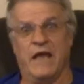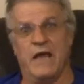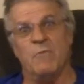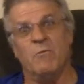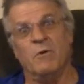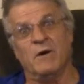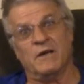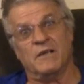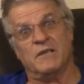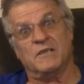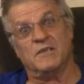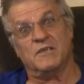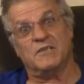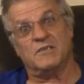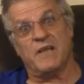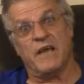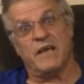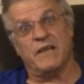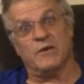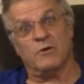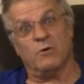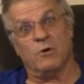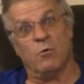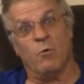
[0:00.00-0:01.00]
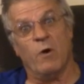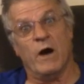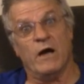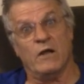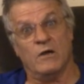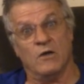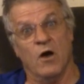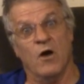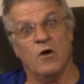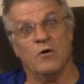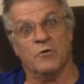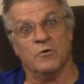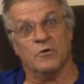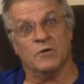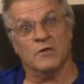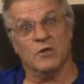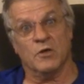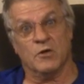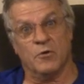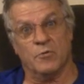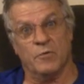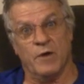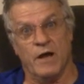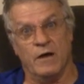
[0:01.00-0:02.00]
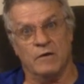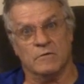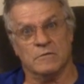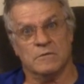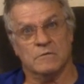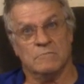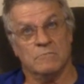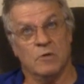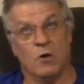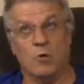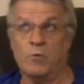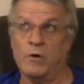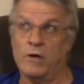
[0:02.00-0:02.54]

He wanted to stay there a while longer and look around. Oh